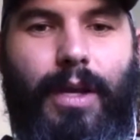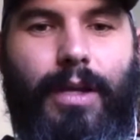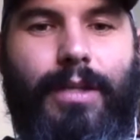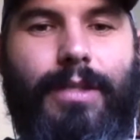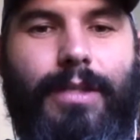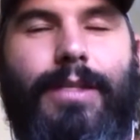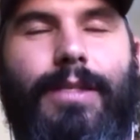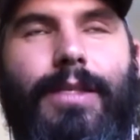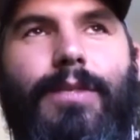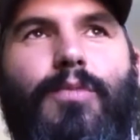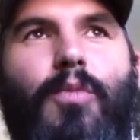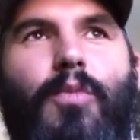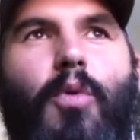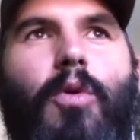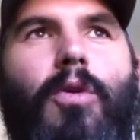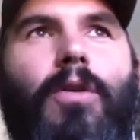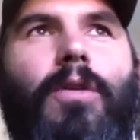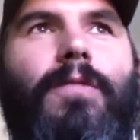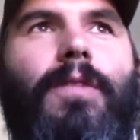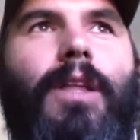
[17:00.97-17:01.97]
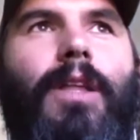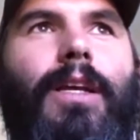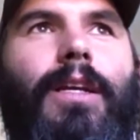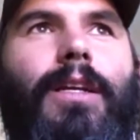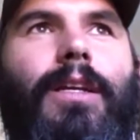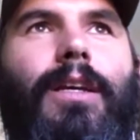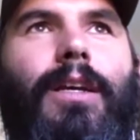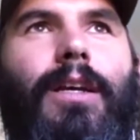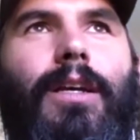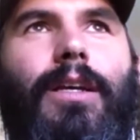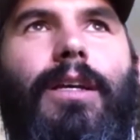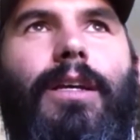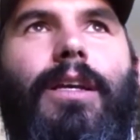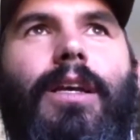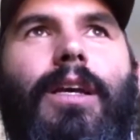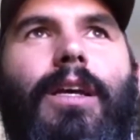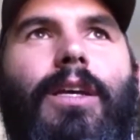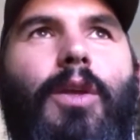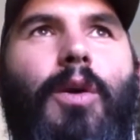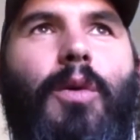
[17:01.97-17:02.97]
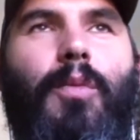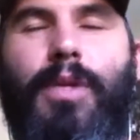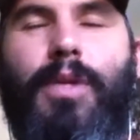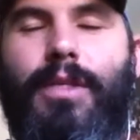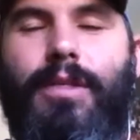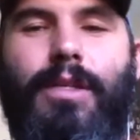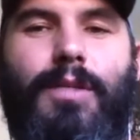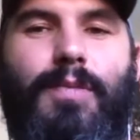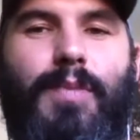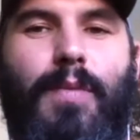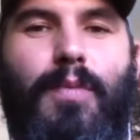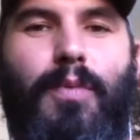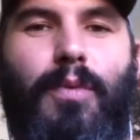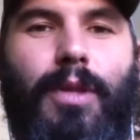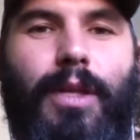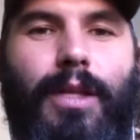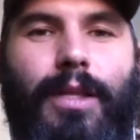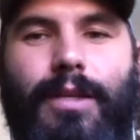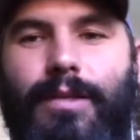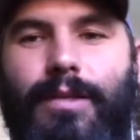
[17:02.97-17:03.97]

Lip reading: because this is more of like business people. Like